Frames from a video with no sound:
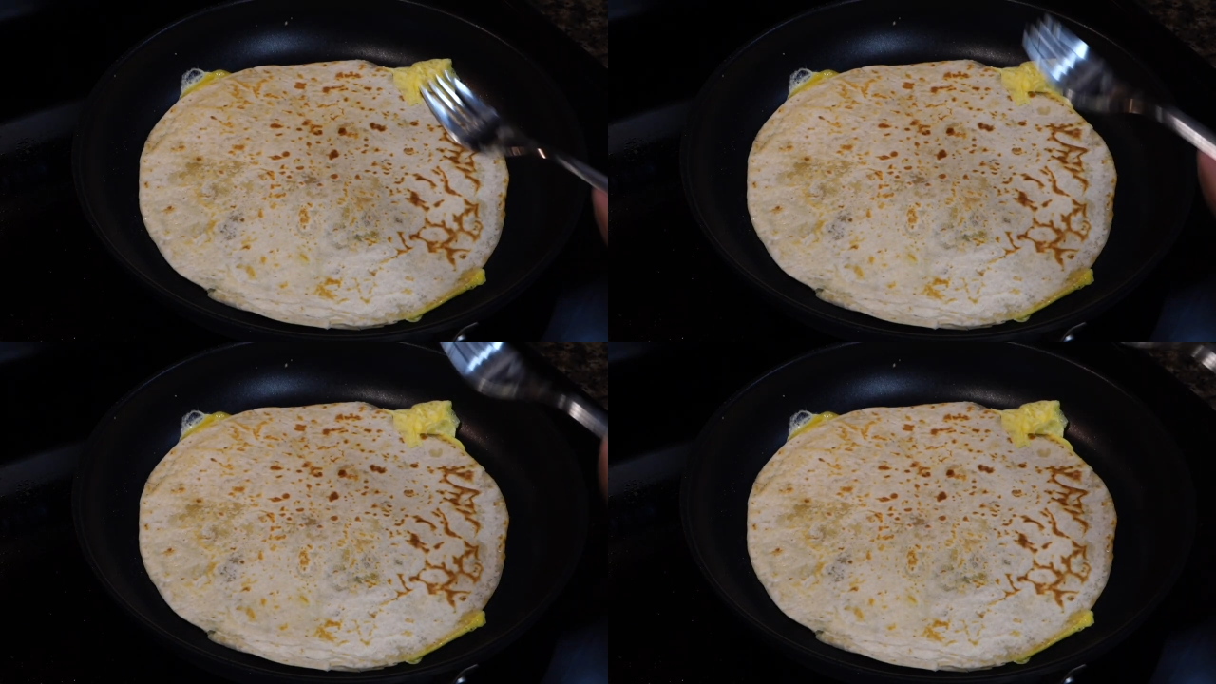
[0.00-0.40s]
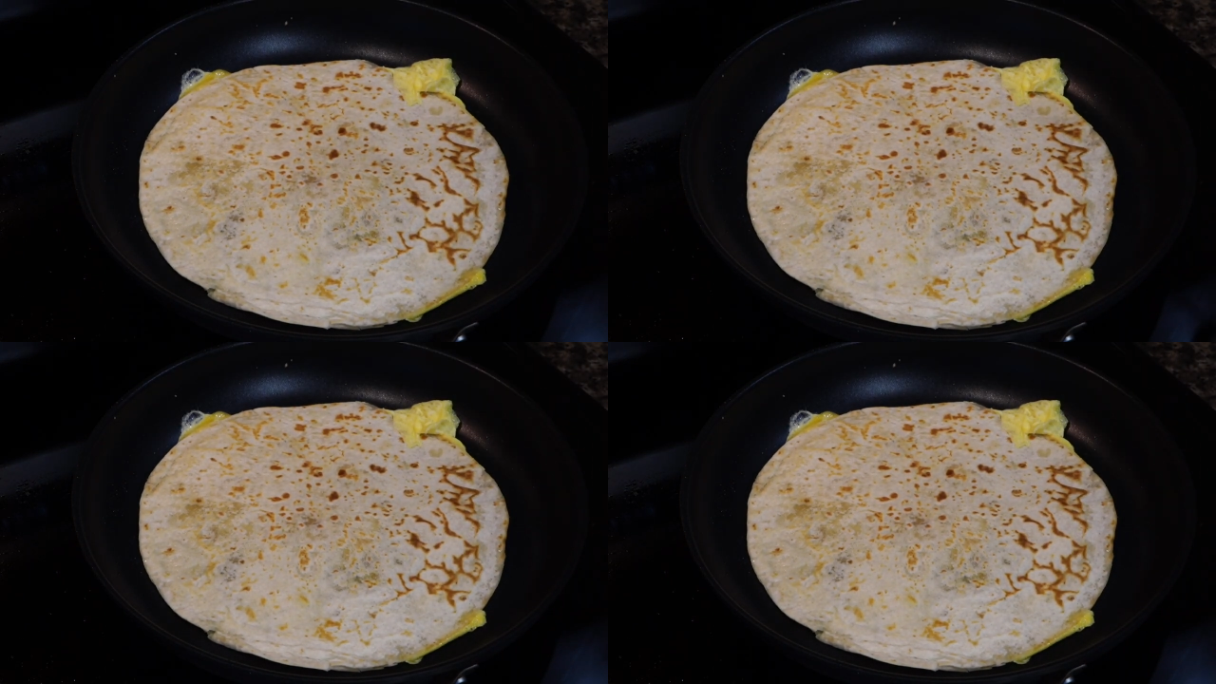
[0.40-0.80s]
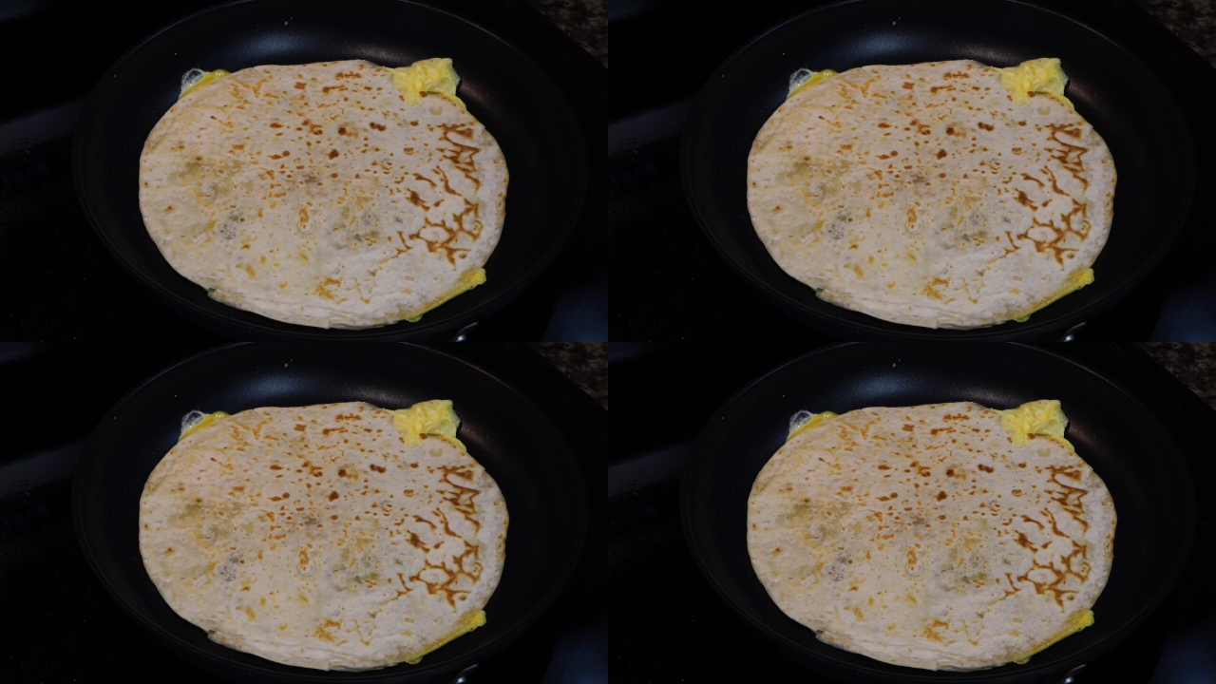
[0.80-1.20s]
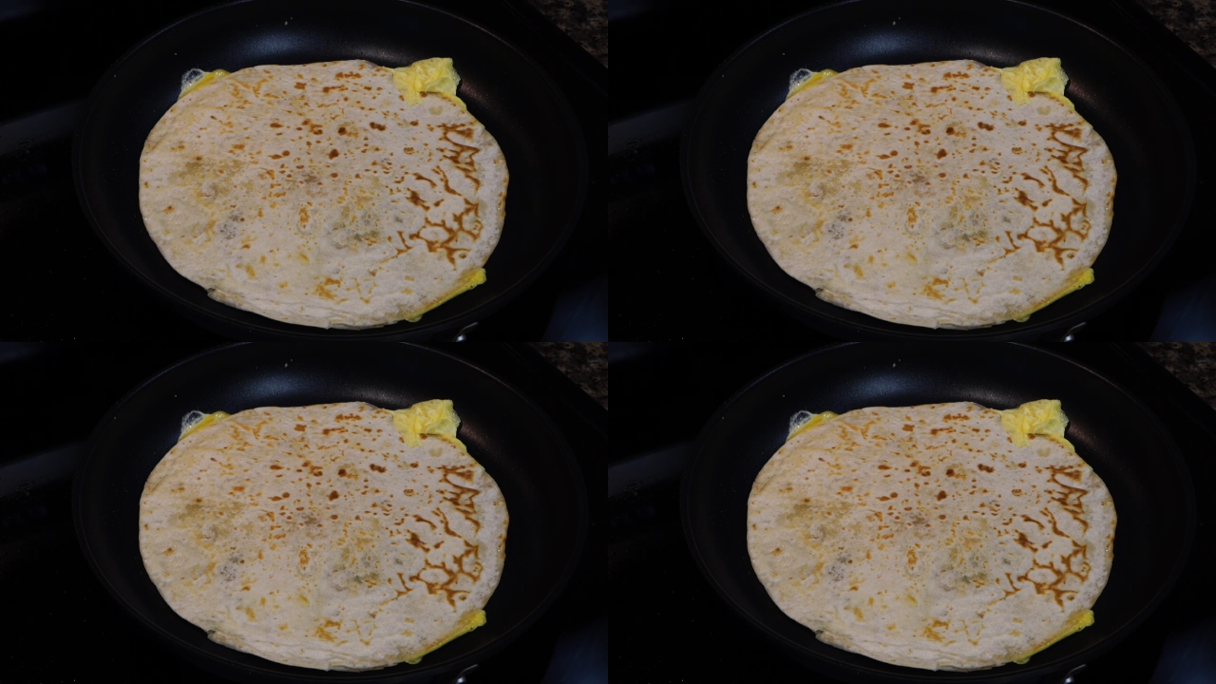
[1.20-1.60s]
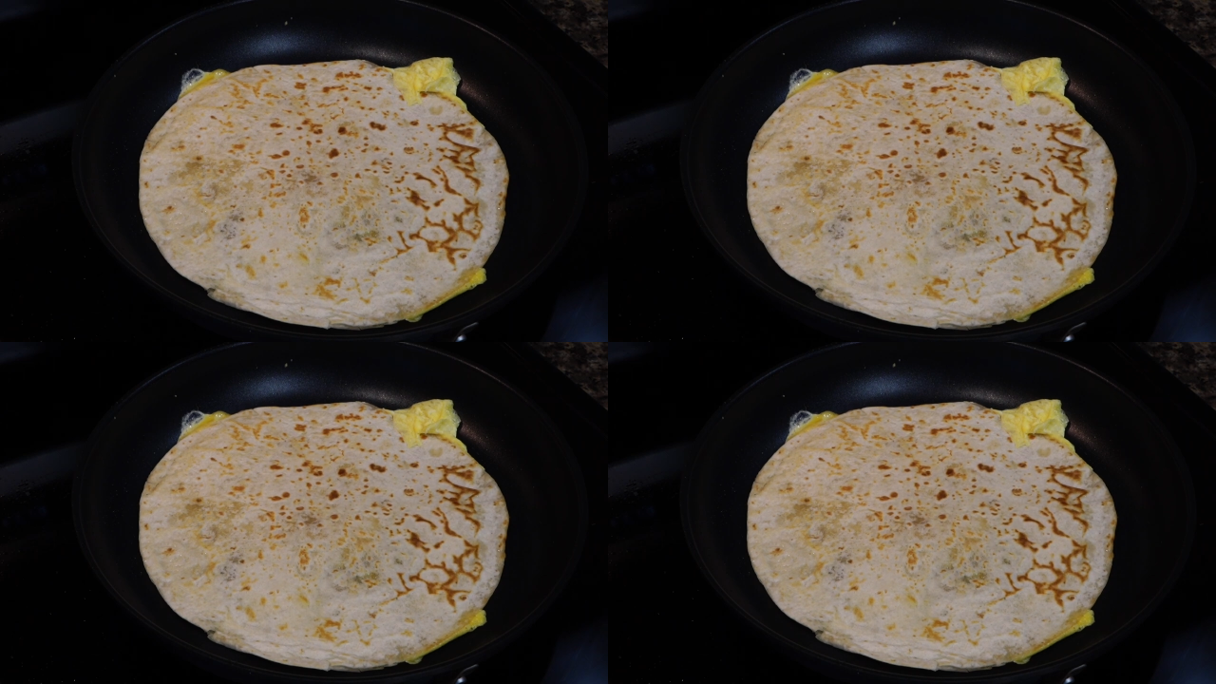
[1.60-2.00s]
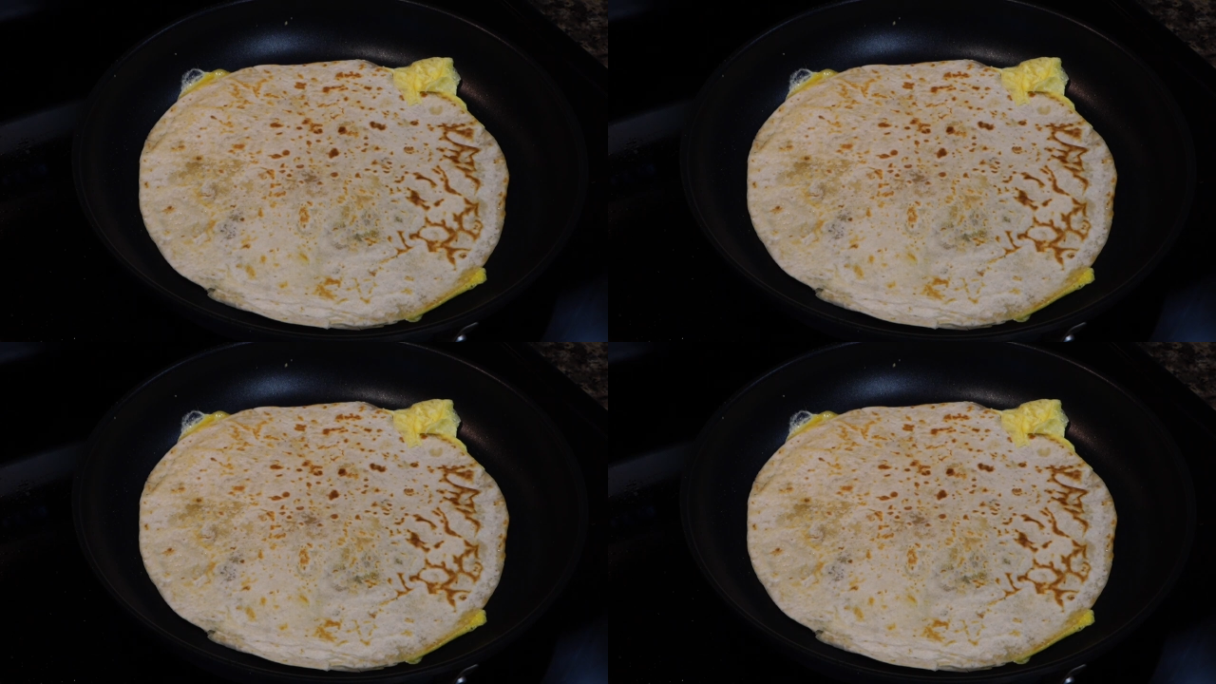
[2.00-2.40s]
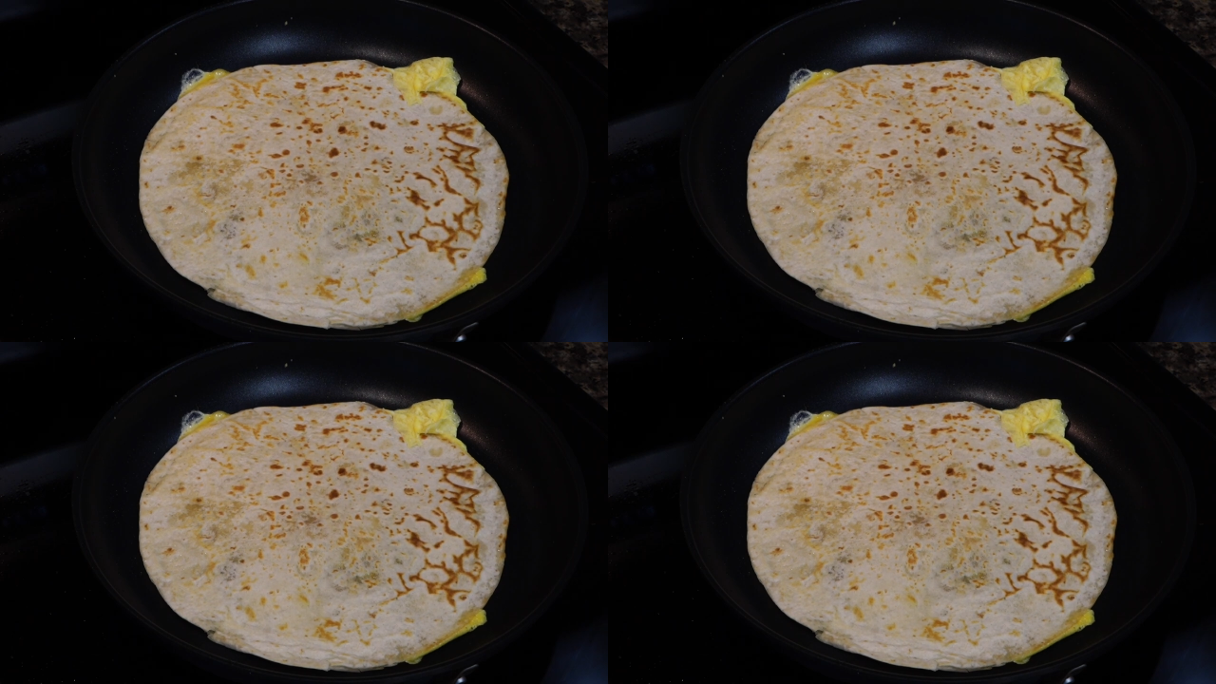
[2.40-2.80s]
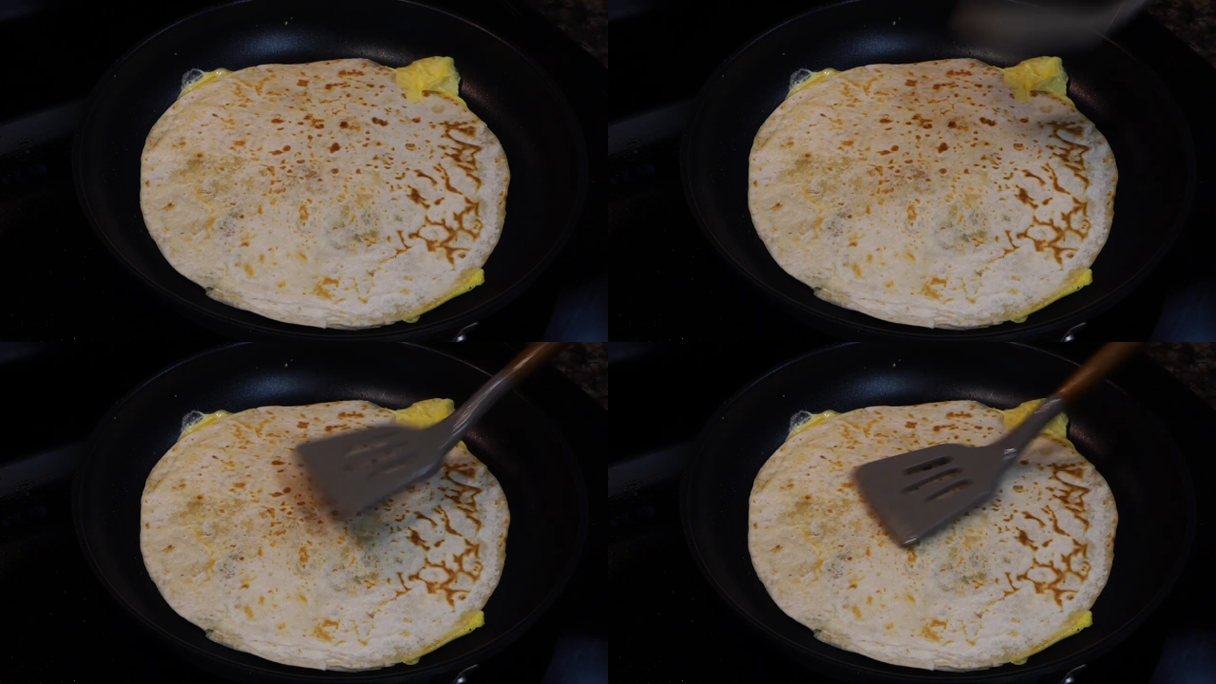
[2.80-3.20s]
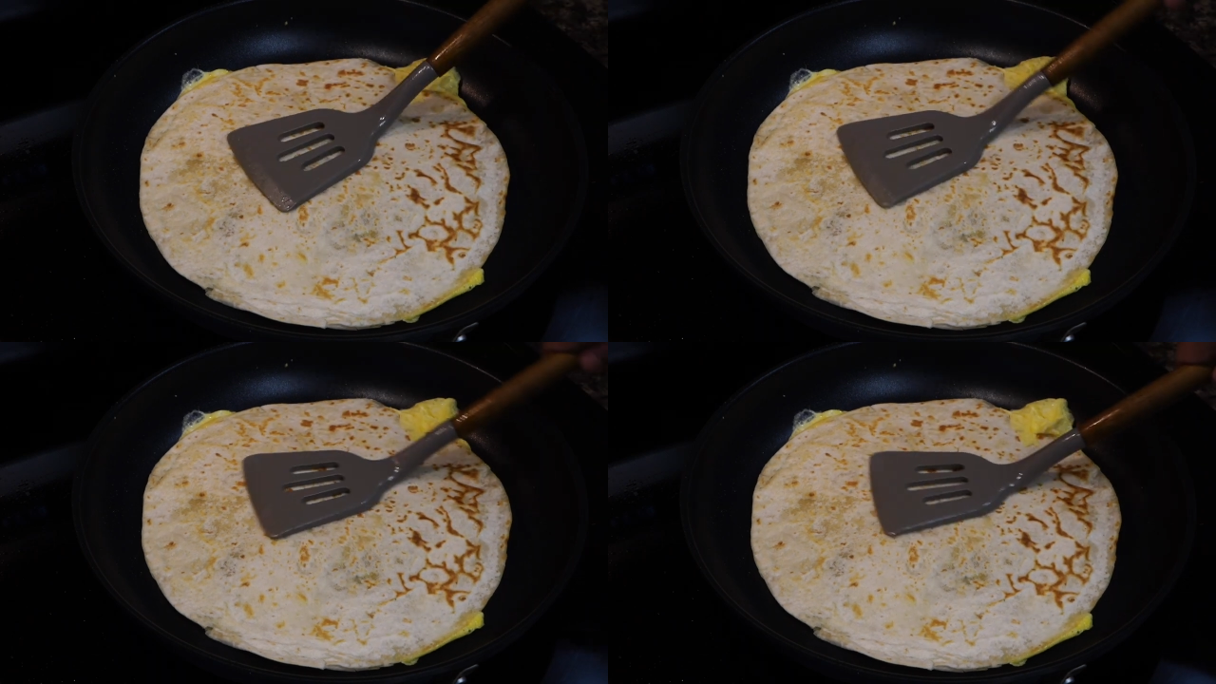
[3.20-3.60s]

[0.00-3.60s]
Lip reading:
Nobody's mouth can be seen.